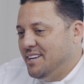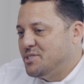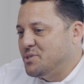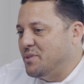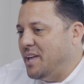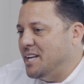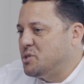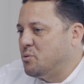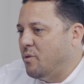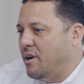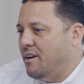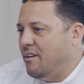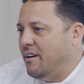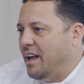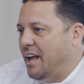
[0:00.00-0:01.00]
So that's
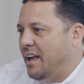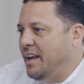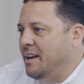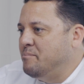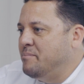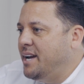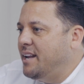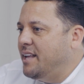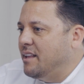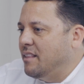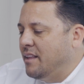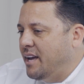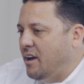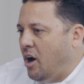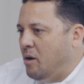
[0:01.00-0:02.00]
where
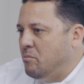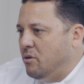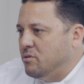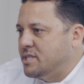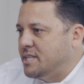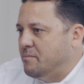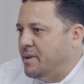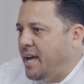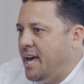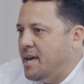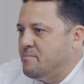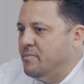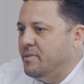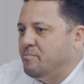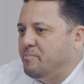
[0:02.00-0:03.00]
immediately almost it
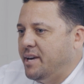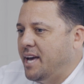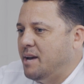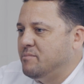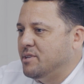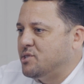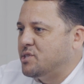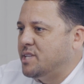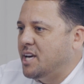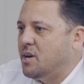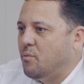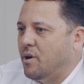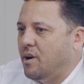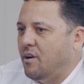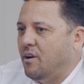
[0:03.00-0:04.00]
became this
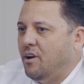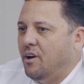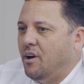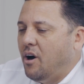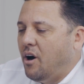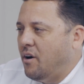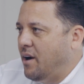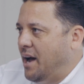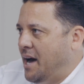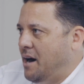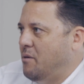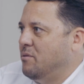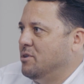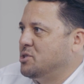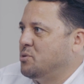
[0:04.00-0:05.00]
thing where our
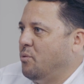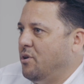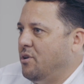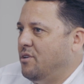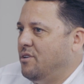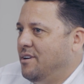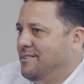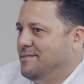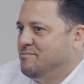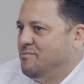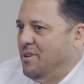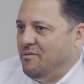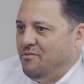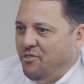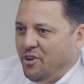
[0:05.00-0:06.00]
hours were
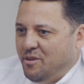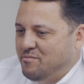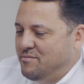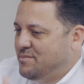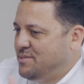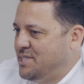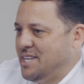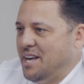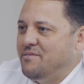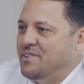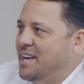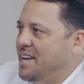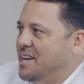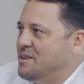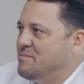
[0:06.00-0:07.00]
from 7
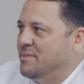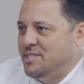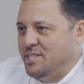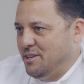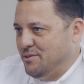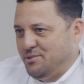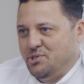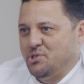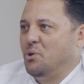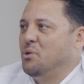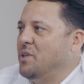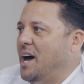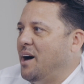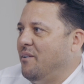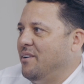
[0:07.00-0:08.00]
a.m. until
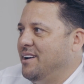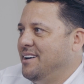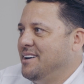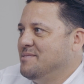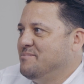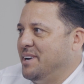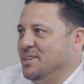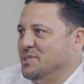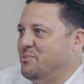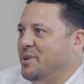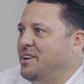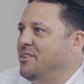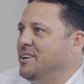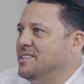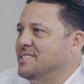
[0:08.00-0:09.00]
sold out, because
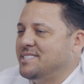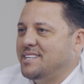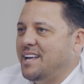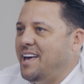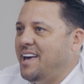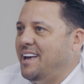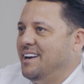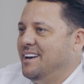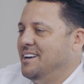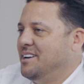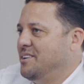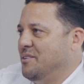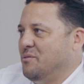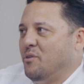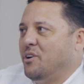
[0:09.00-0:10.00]
we couldn't say
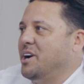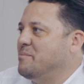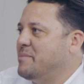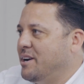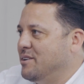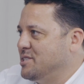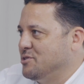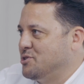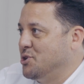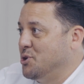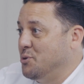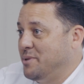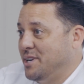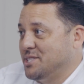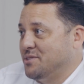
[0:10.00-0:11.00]
we're going to be here till
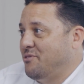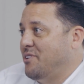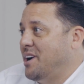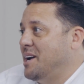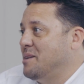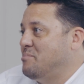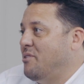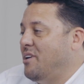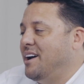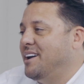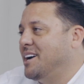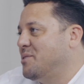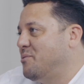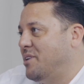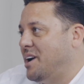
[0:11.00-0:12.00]
2, because if we're out of
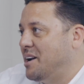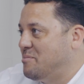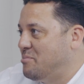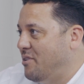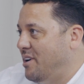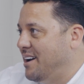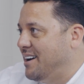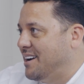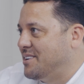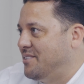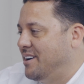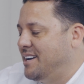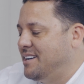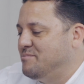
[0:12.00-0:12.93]
product, we're out of product, right?